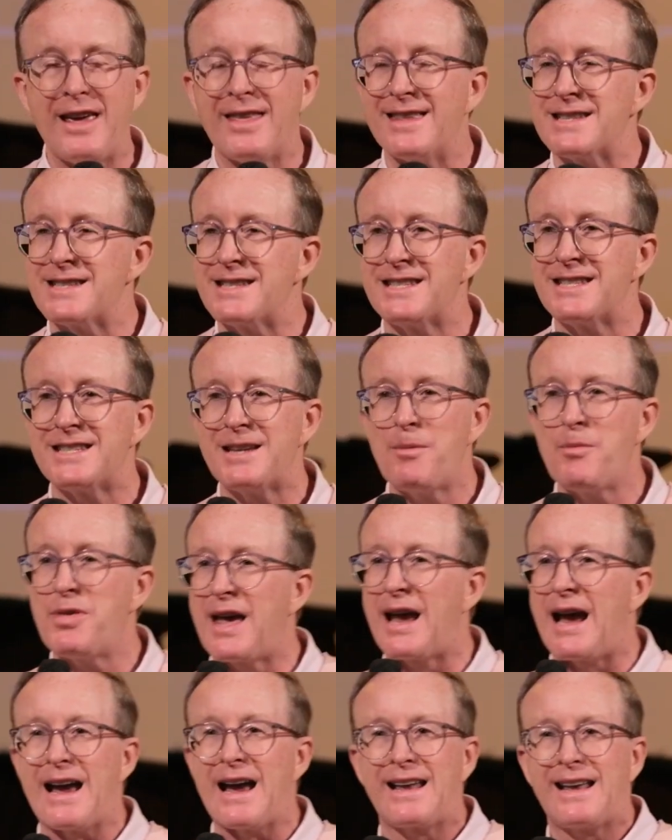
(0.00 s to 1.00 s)
It's something
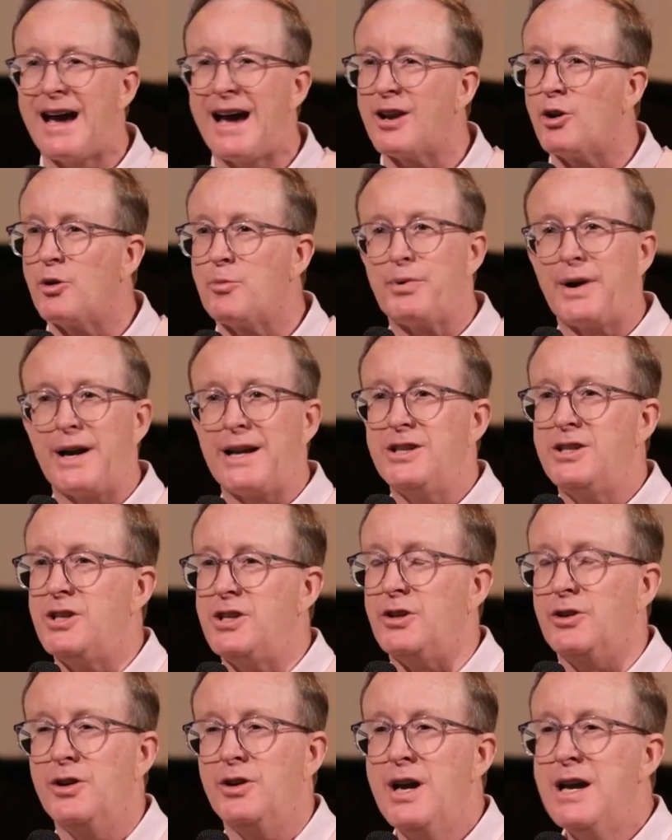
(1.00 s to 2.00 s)
I cannot bring to
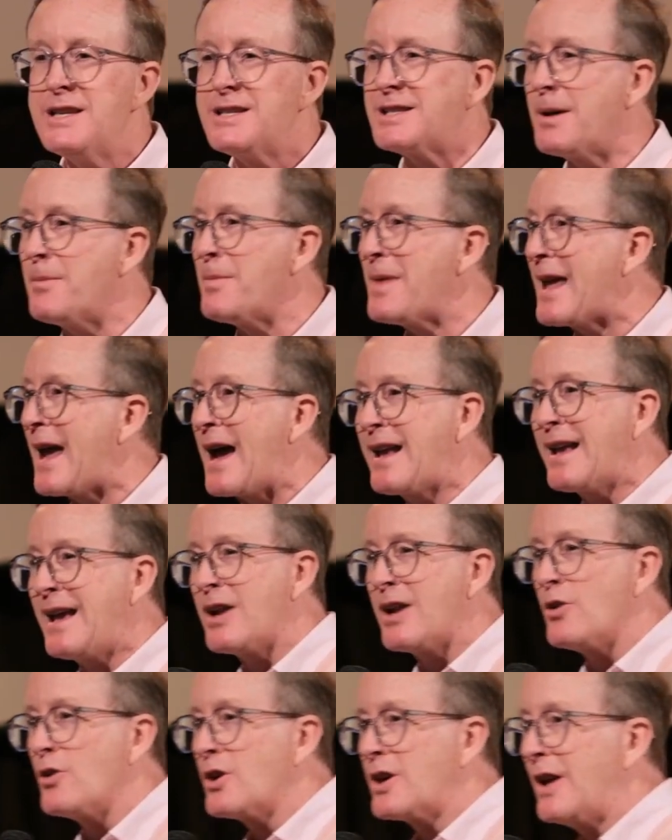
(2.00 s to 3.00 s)
you, something I
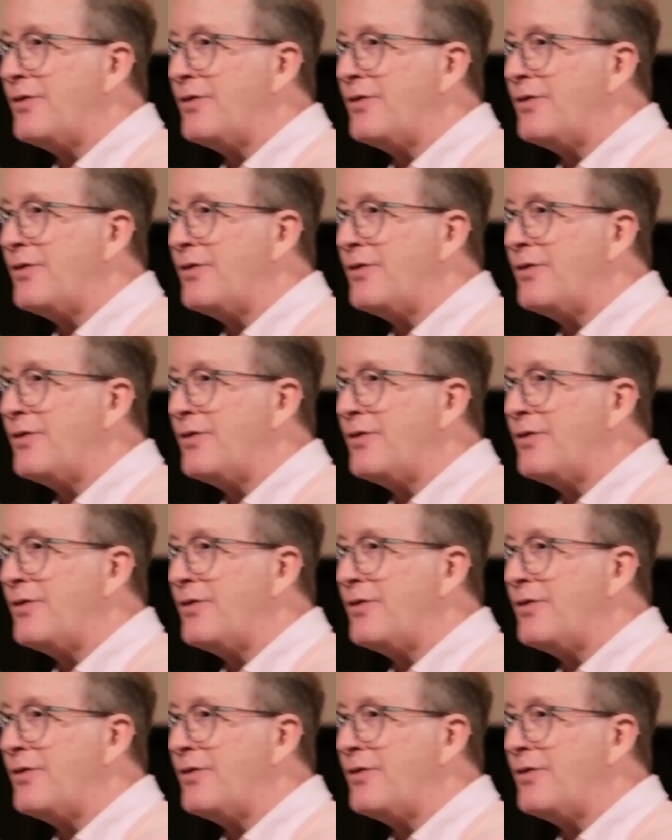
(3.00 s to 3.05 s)
cannot give